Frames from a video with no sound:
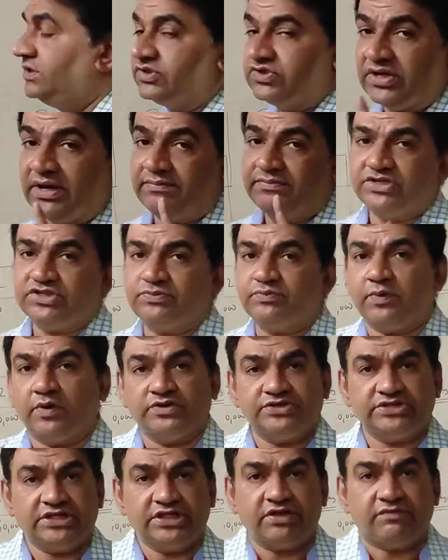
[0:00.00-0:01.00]
So I'm just
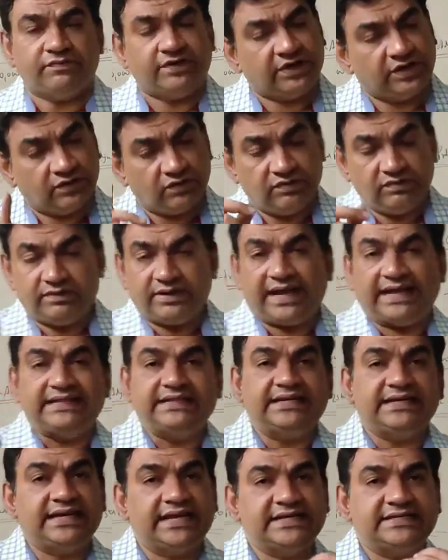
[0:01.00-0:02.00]
pausing the video
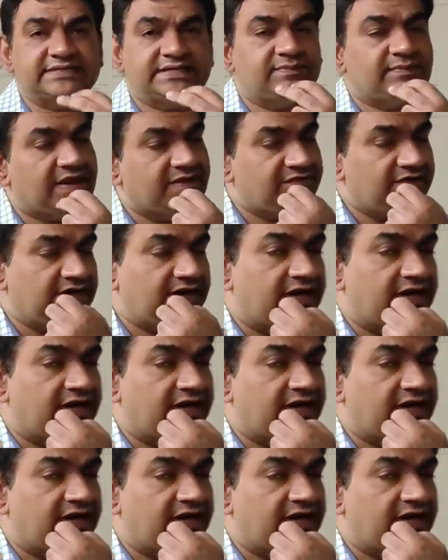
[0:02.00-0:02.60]
and the next sum I will